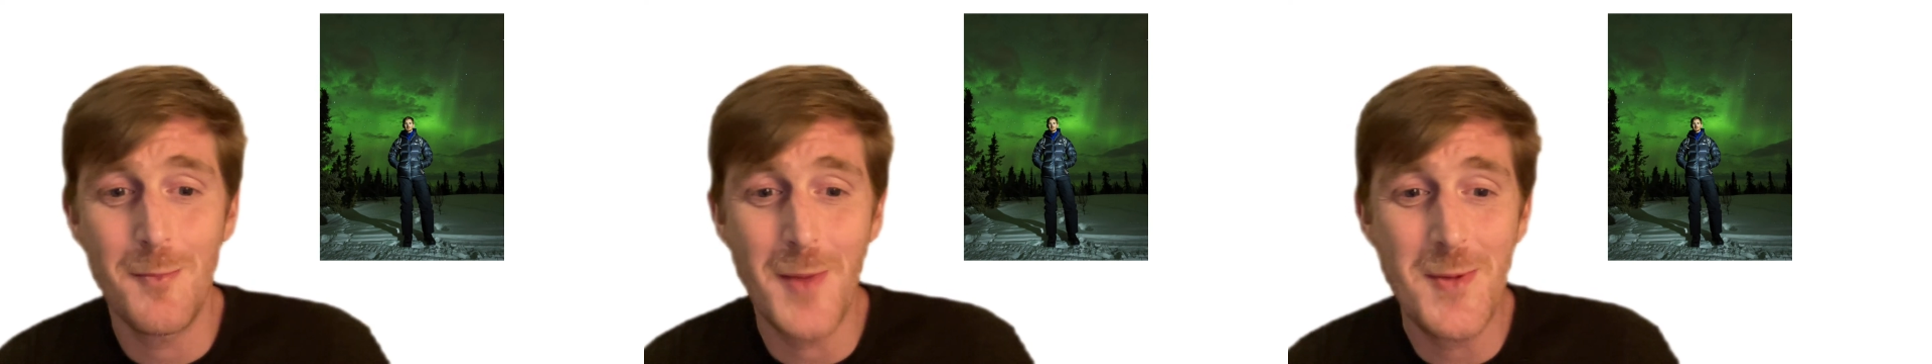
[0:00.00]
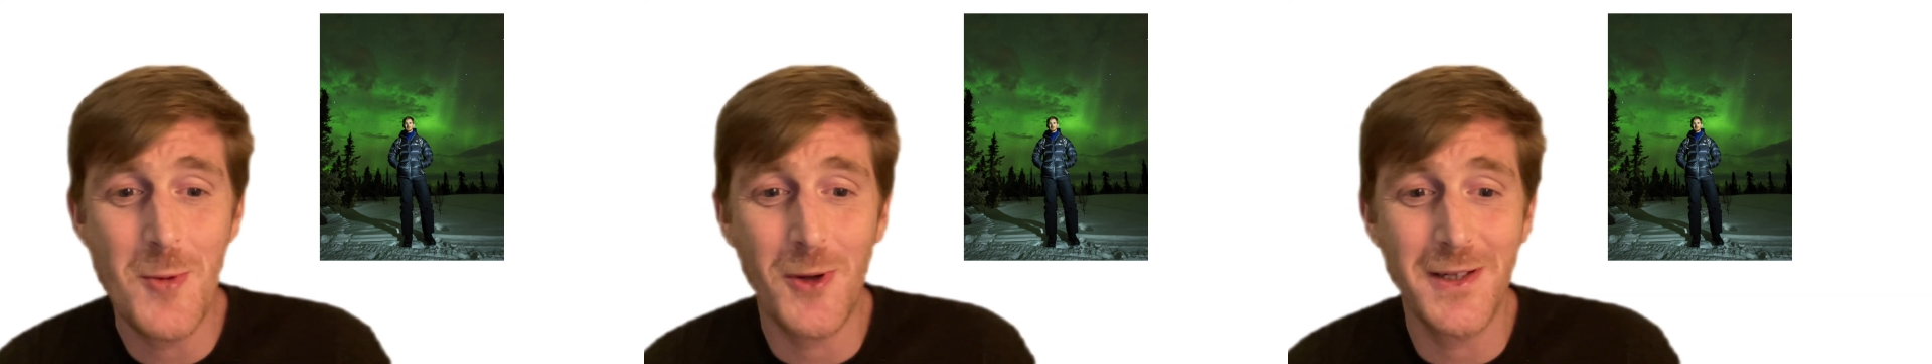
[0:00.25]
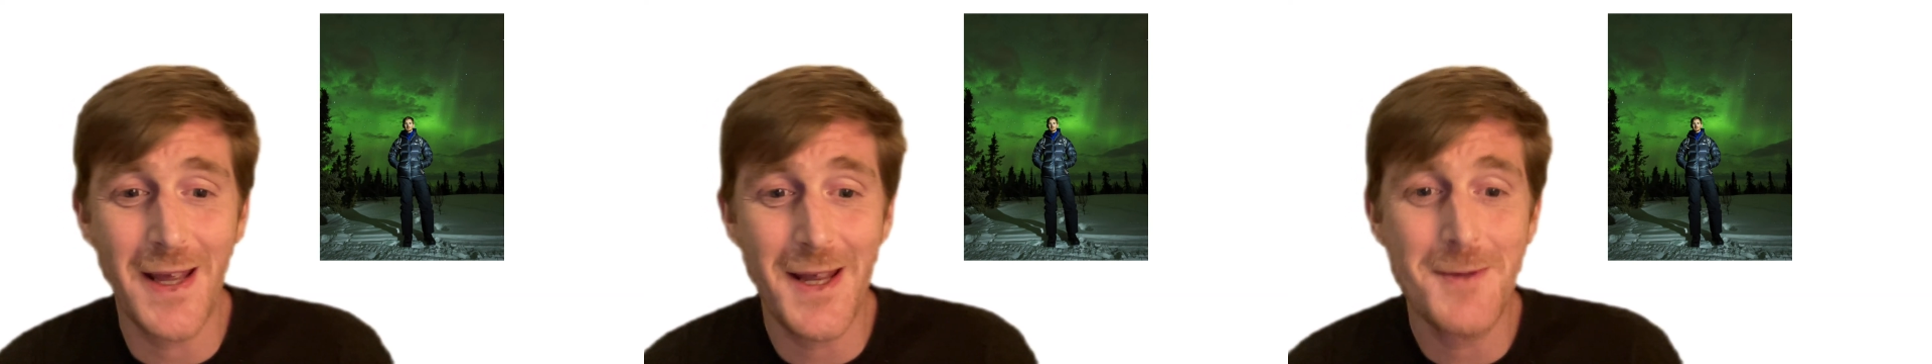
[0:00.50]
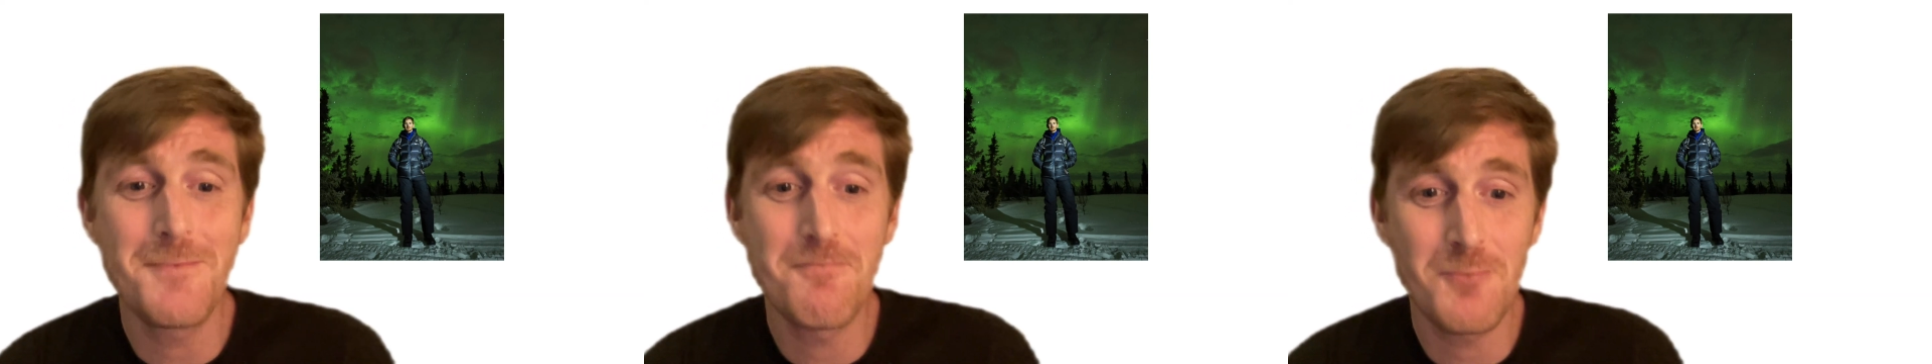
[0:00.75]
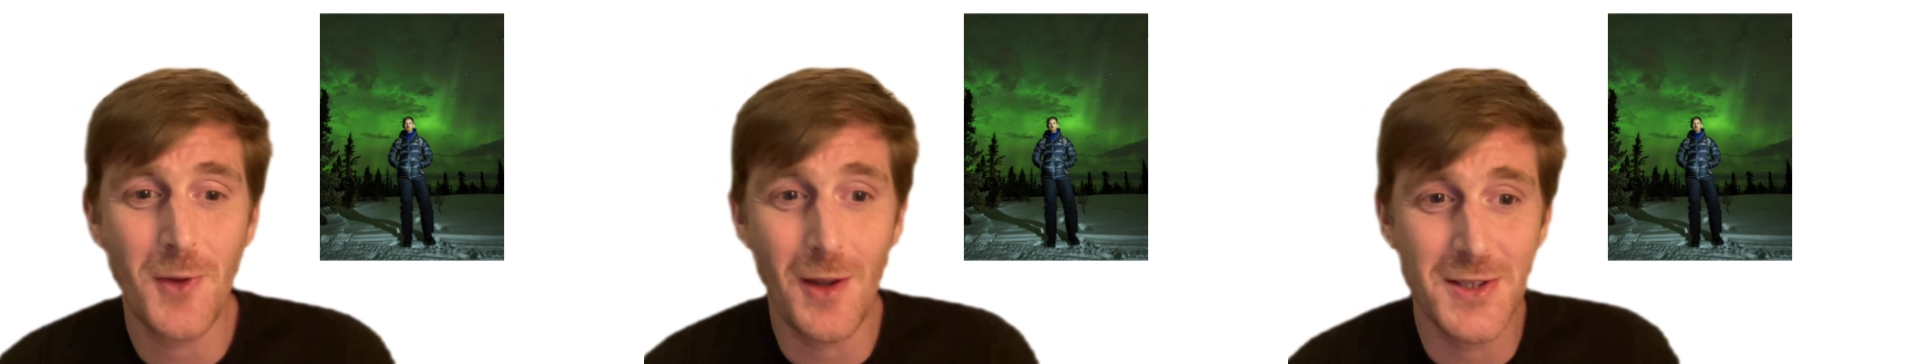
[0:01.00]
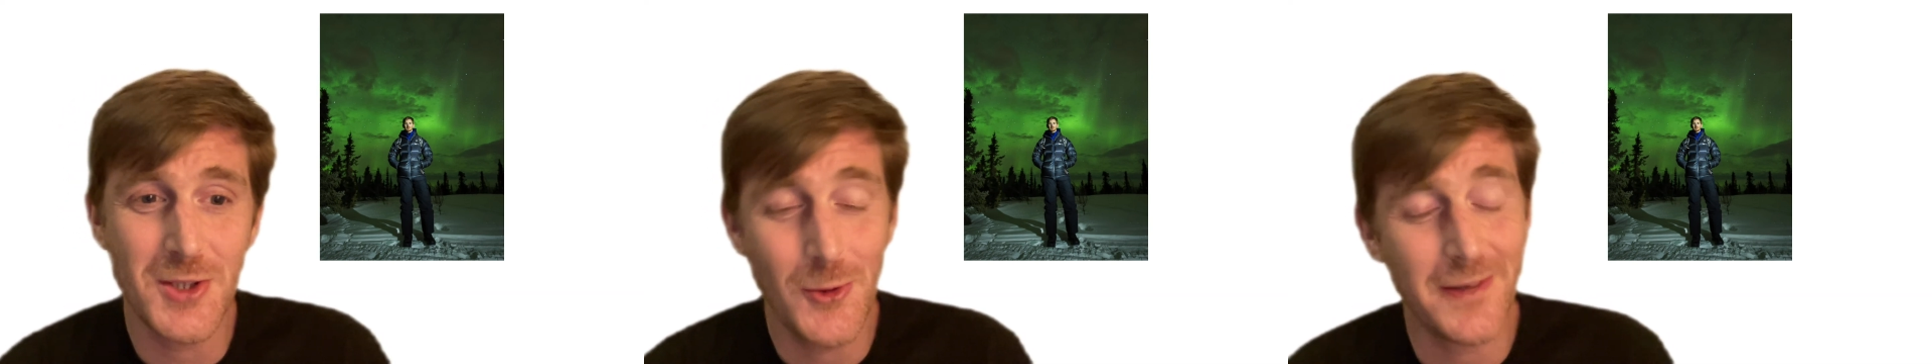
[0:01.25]
maybe one day
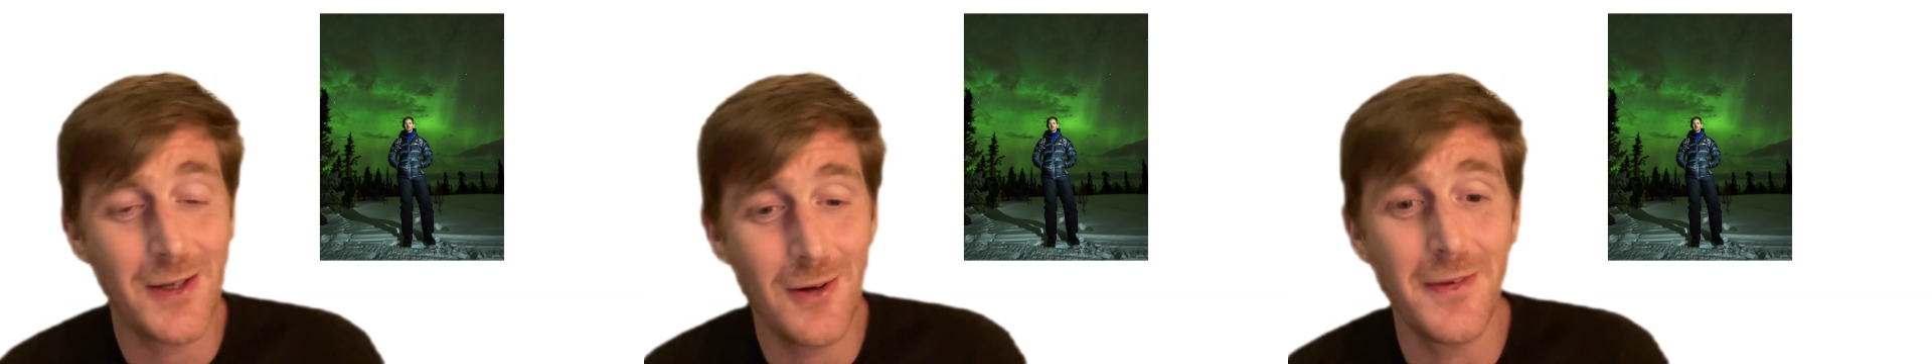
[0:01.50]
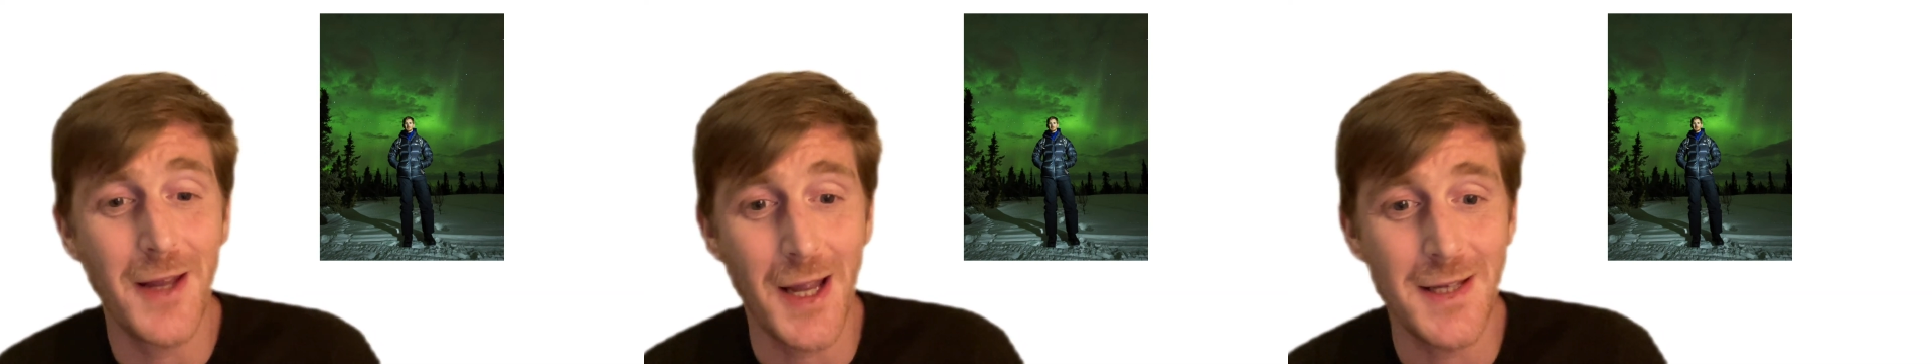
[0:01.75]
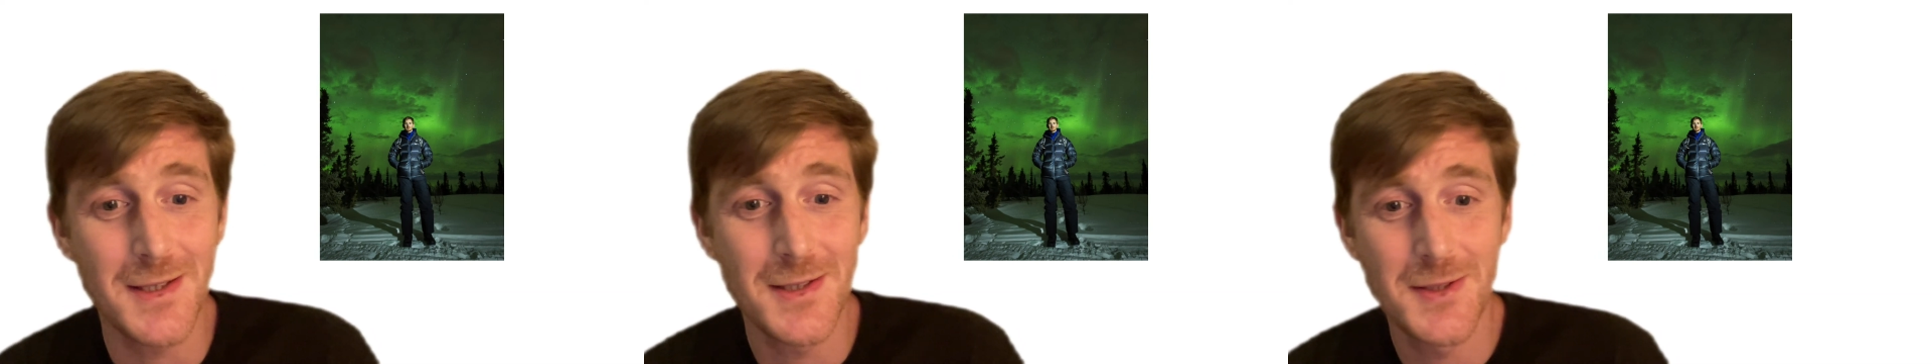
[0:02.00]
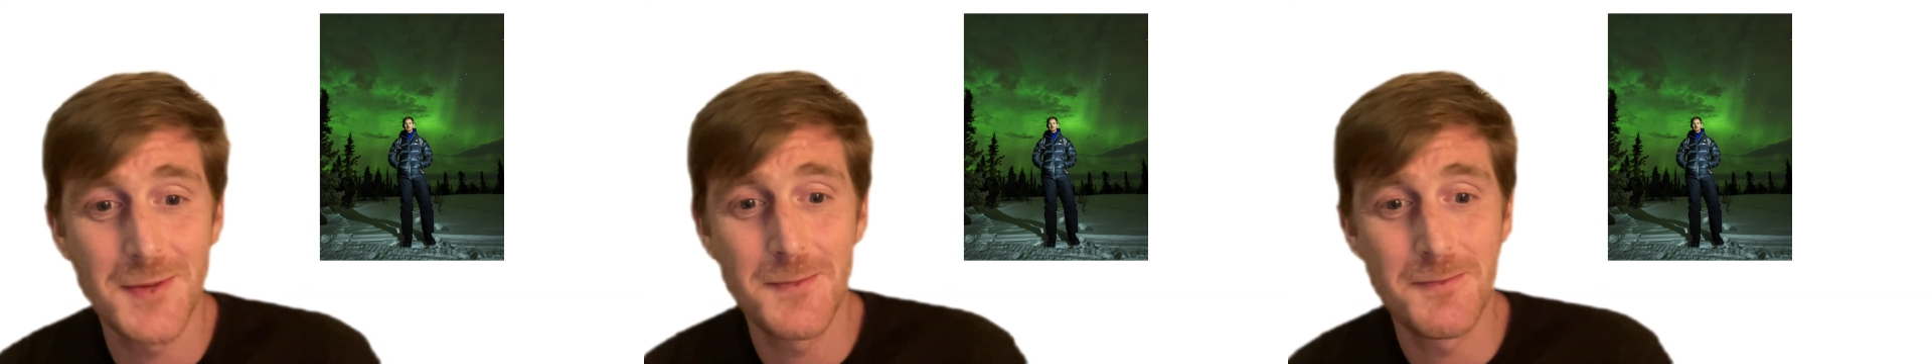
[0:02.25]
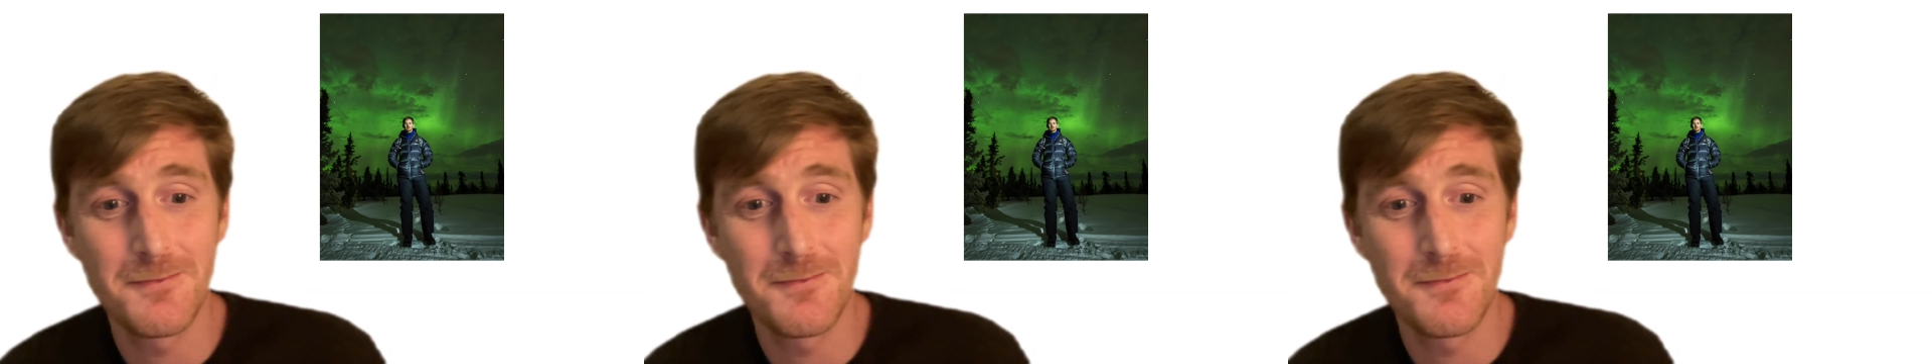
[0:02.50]
I'll see you out there on the ice.